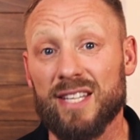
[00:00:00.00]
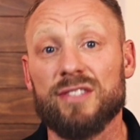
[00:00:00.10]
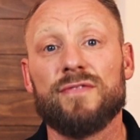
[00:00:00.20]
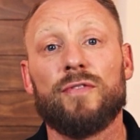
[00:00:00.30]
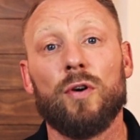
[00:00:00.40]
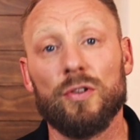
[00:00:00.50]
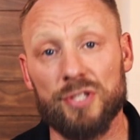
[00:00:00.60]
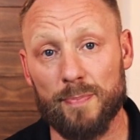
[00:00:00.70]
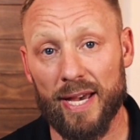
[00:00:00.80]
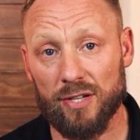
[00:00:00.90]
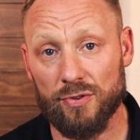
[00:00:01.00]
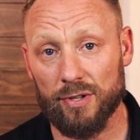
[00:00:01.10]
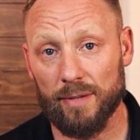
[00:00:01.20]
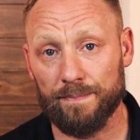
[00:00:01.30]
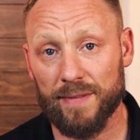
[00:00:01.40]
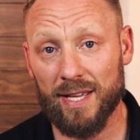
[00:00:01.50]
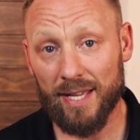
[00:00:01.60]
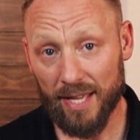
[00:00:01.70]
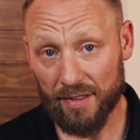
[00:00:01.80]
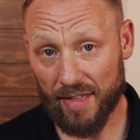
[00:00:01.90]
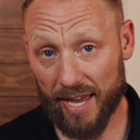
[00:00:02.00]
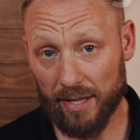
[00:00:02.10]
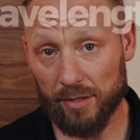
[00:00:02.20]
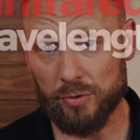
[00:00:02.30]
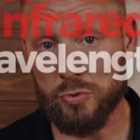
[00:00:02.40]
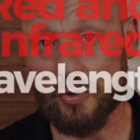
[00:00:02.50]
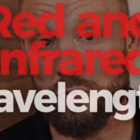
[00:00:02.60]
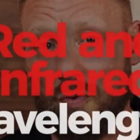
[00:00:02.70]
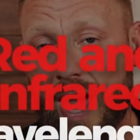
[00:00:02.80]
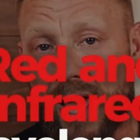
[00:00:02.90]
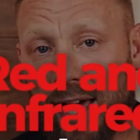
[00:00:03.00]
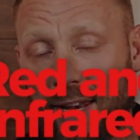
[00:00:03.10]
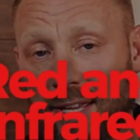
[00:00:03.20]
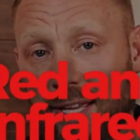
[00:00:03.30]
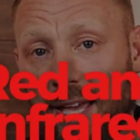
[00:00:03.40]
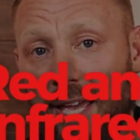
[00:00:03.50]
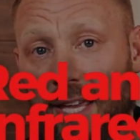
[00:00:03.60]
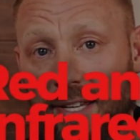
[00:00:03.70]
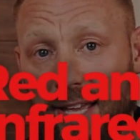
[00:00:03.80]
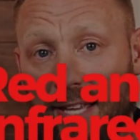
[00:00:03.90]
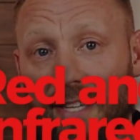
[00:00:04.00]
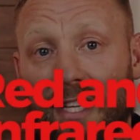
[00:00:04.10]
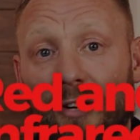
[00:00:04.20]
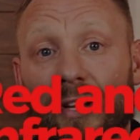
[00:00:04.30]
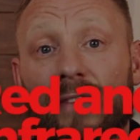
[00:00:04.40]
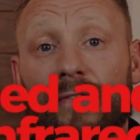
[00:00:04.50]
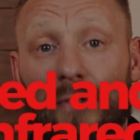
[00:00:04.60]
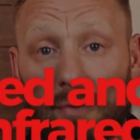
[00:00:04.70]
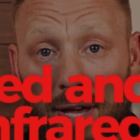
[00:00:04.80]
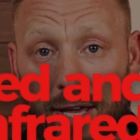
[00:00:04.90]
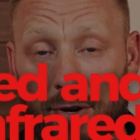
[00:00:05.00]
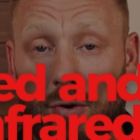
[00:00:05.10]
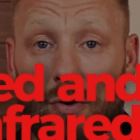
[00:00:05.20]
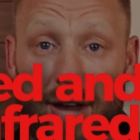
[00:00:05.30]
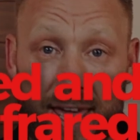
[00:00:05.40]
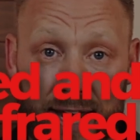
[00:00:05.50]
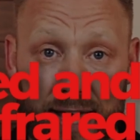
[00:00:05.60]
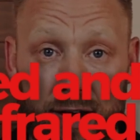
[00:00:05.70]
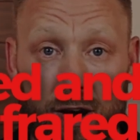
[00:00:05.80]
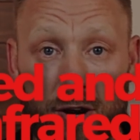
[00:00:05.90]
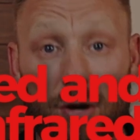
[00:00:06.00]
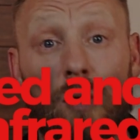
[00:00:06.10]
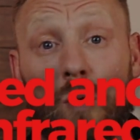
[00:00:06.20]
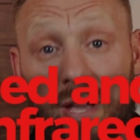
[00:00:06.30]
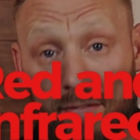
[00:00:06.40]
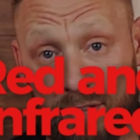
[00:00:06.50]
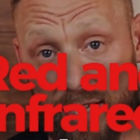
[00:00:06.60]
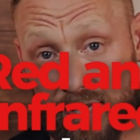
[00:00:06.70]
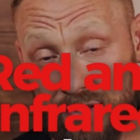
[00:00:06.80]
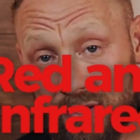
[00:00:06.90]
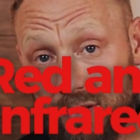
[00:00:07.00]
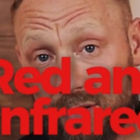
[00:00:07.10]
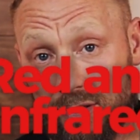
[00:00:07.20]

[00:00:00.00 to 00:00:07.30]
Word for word: it's full spectrum. That includes red and near infrared, or N I R, wavelengths.